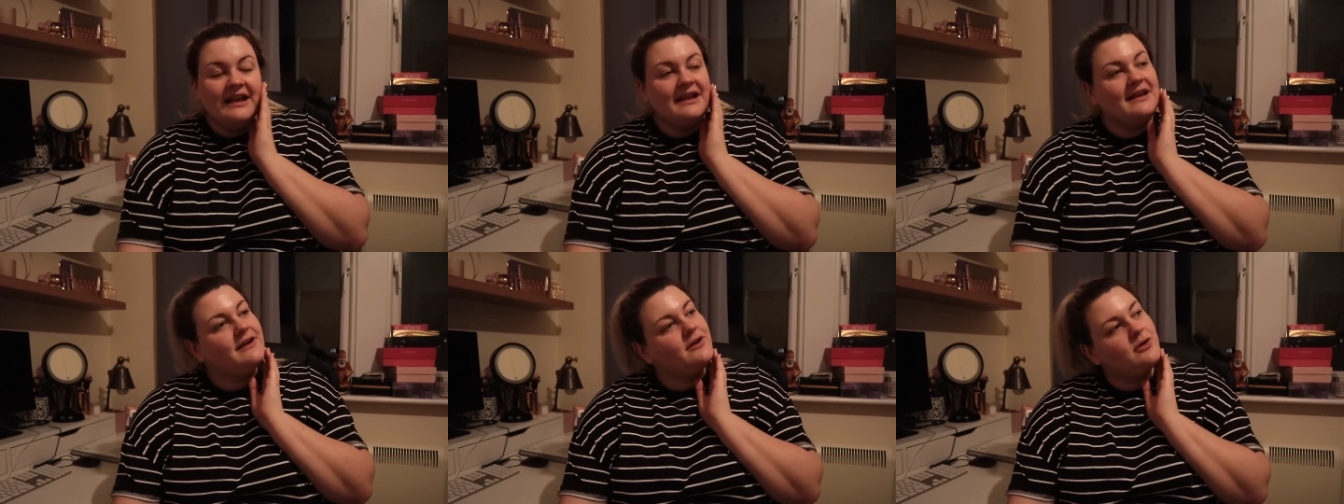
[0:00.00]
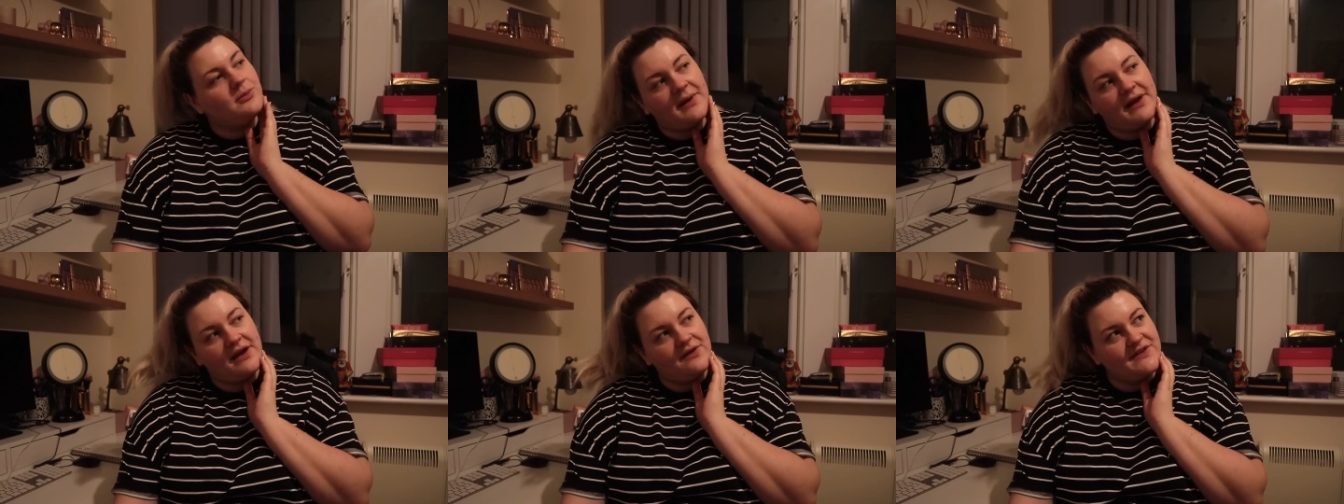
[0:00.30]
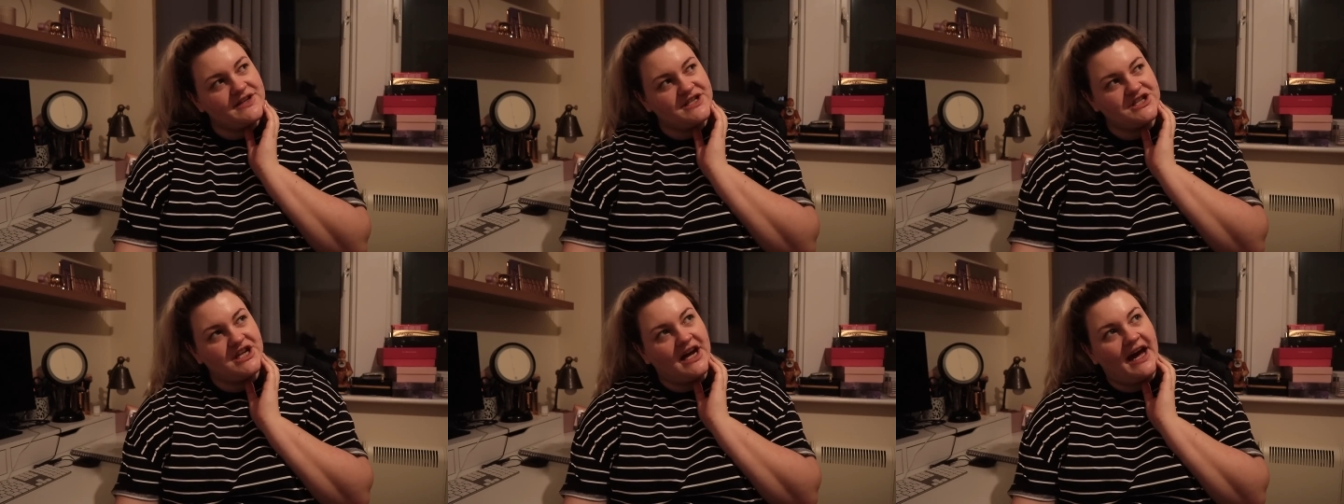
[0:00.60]
little bit of
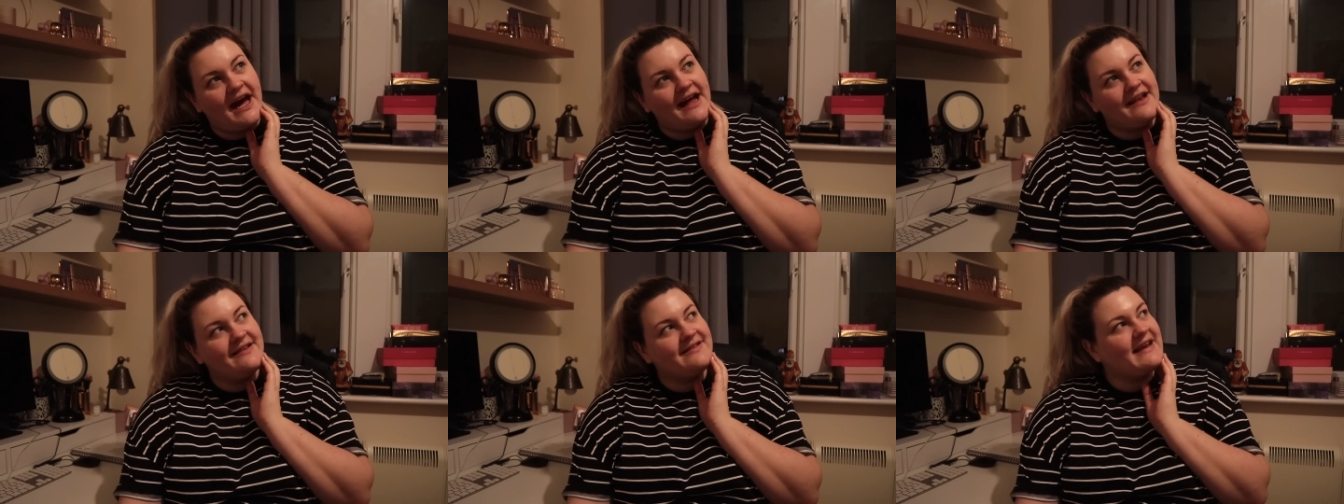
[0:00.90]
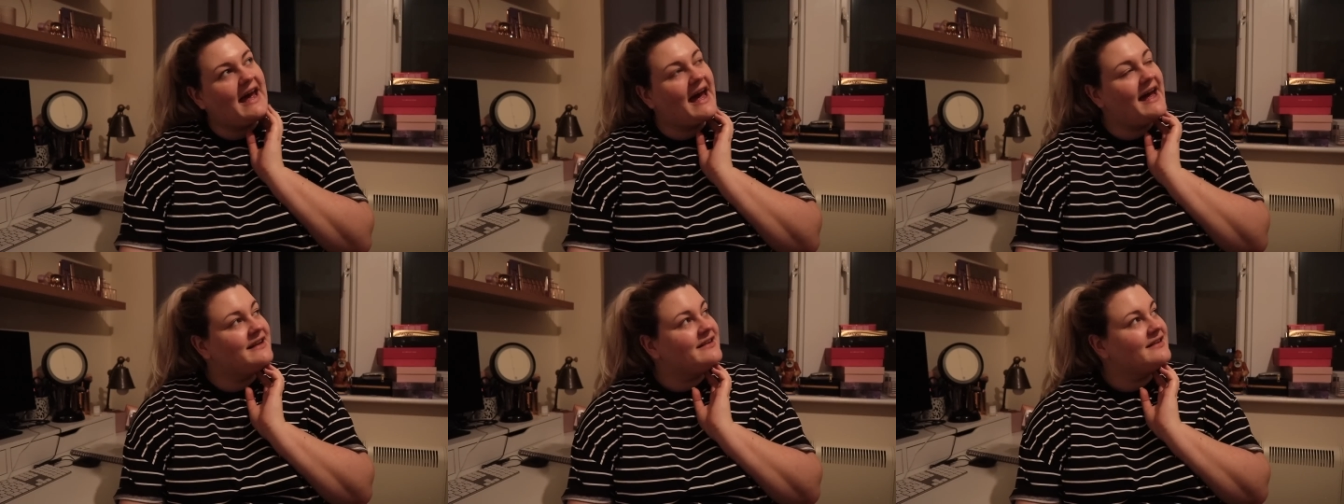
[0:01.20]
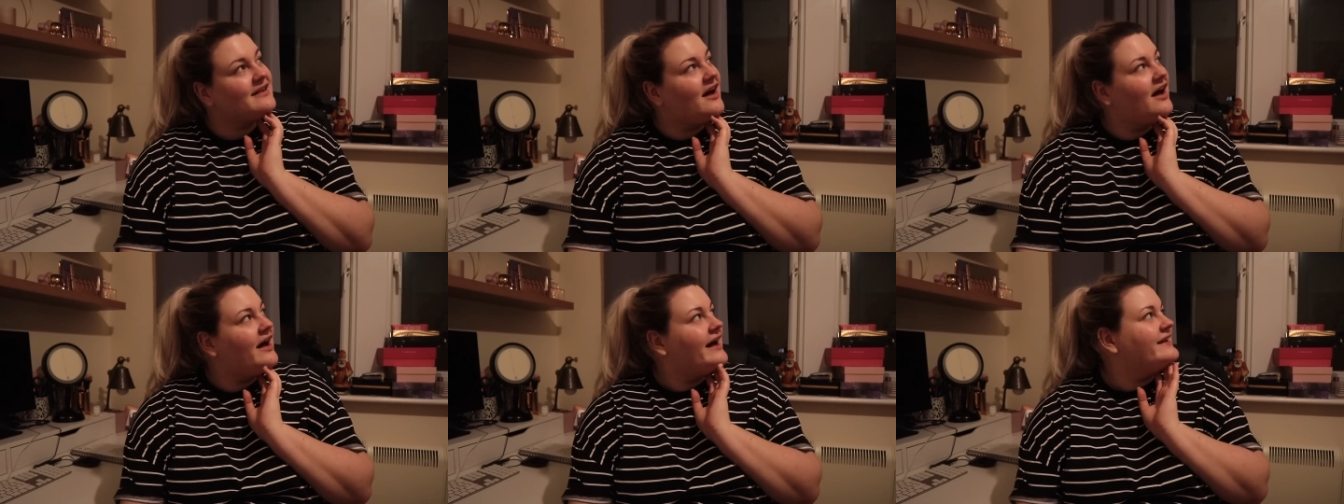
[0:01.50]
a chat
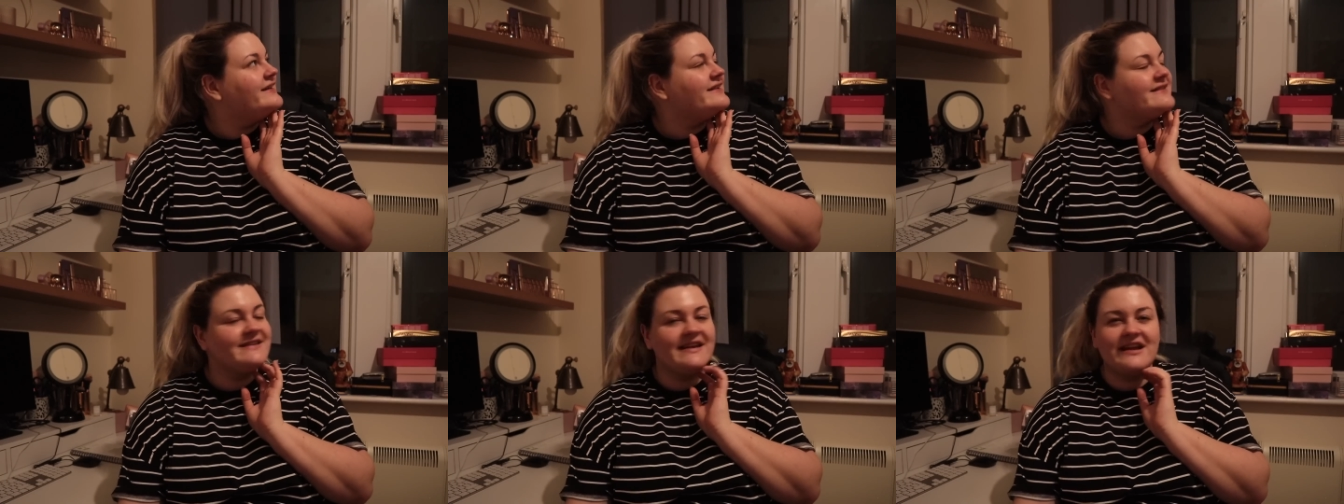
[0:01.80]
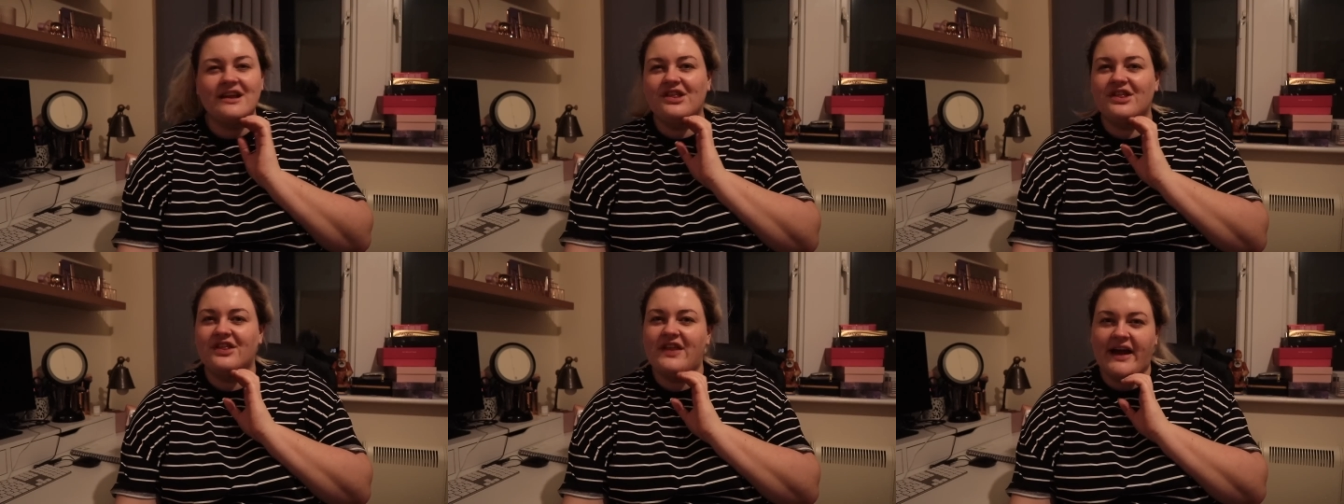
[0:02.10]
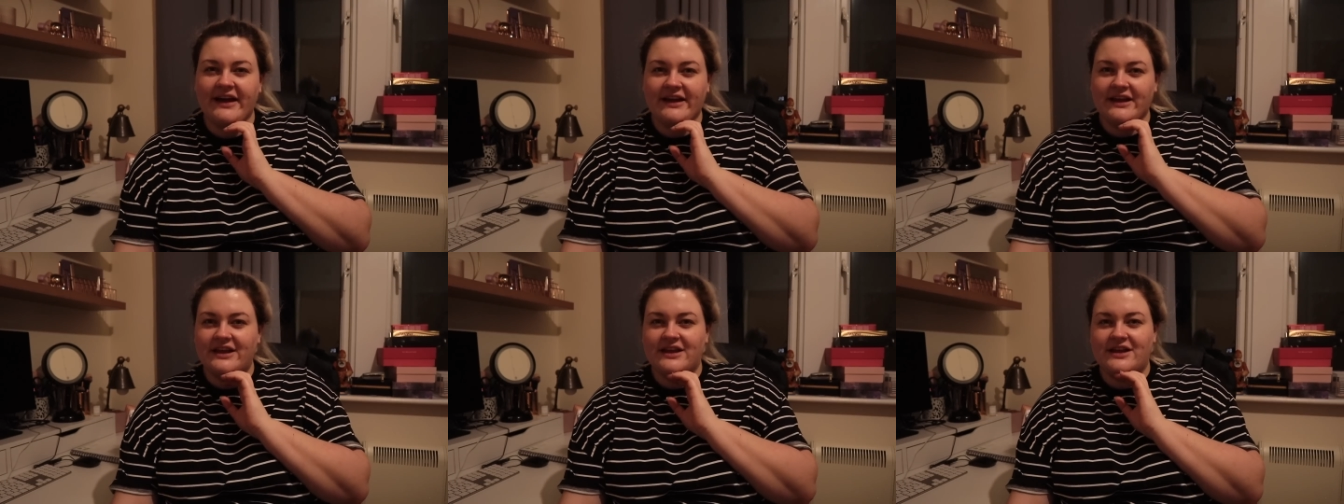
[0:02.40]
and kind of say
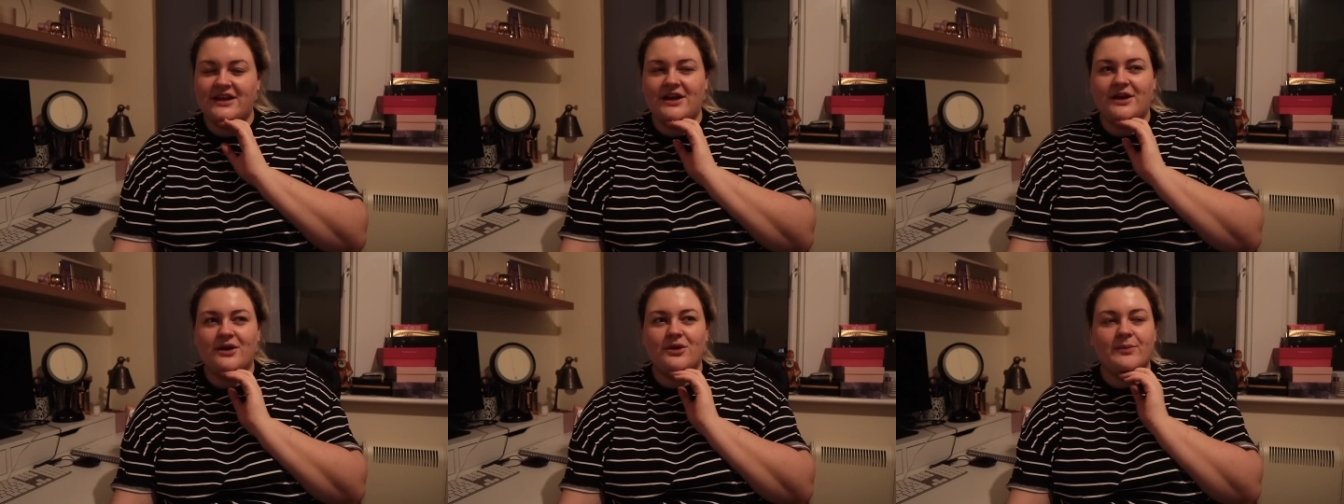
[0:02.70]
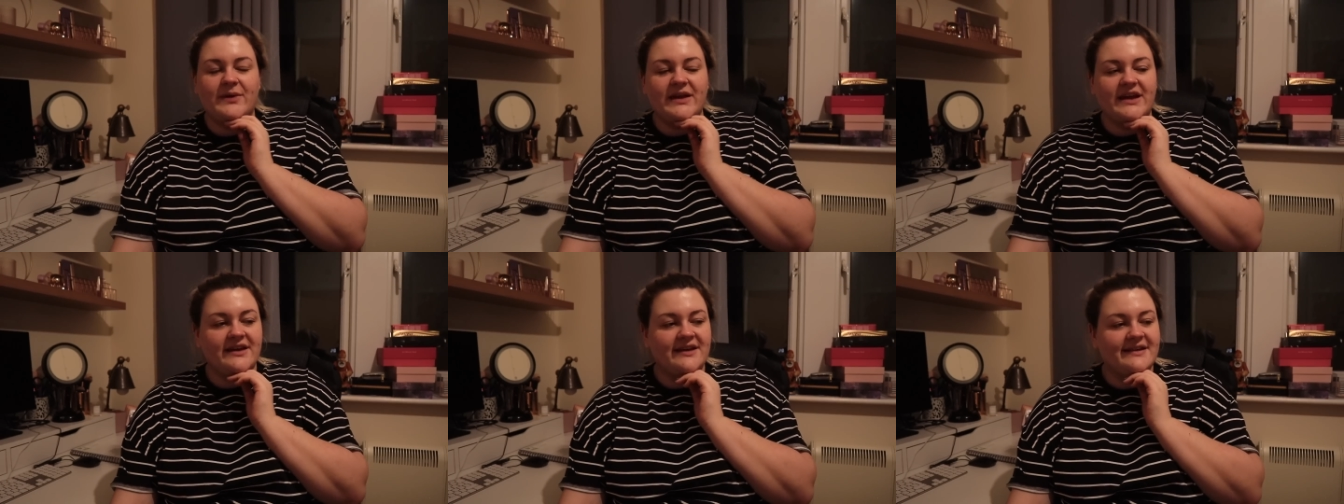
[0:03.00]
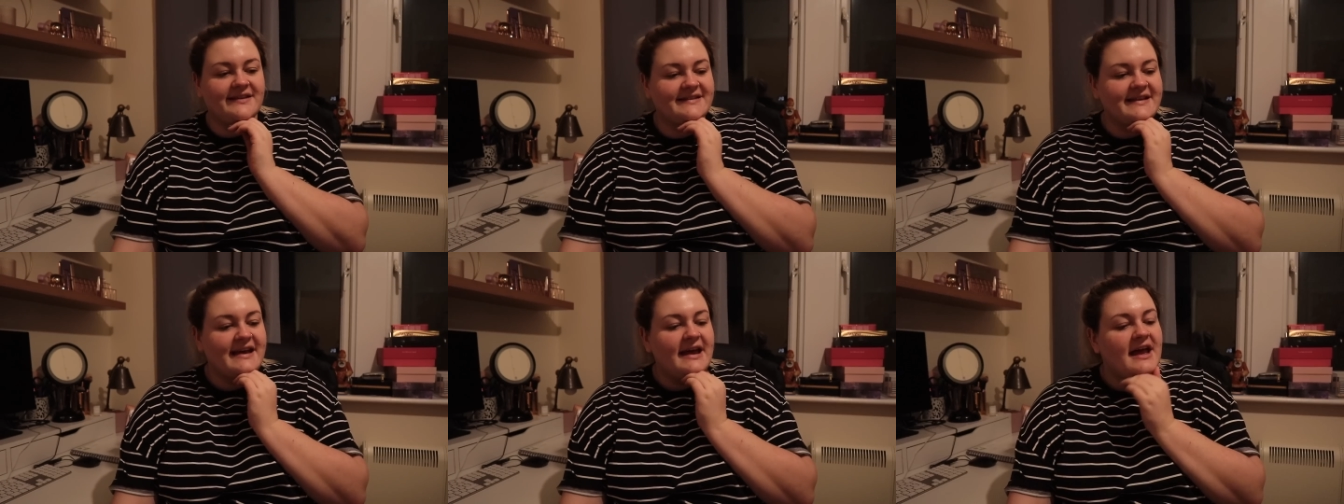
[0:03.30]
thank you
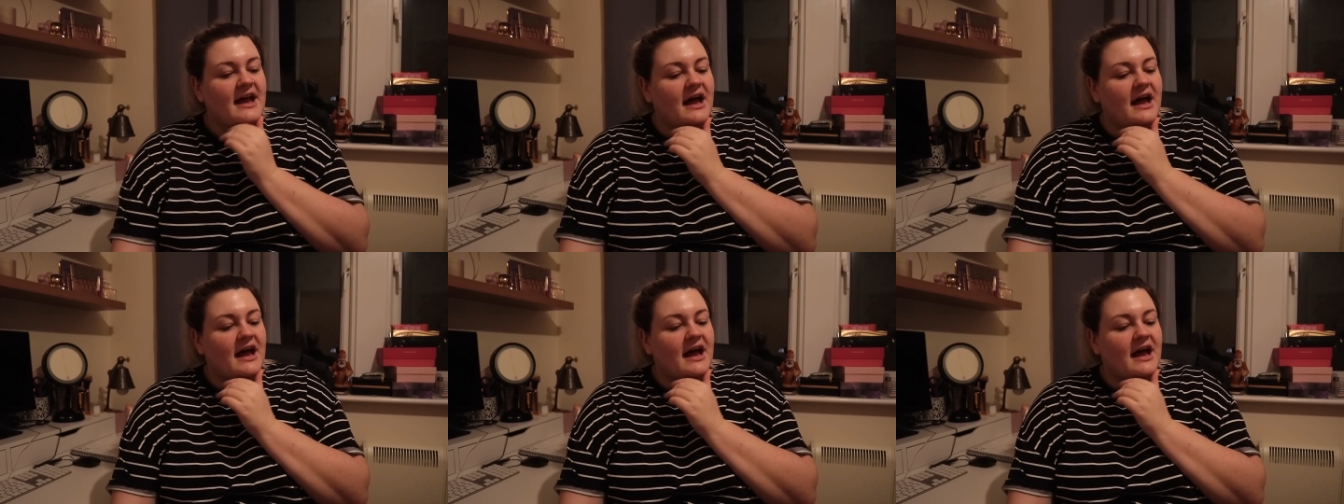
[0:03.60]
because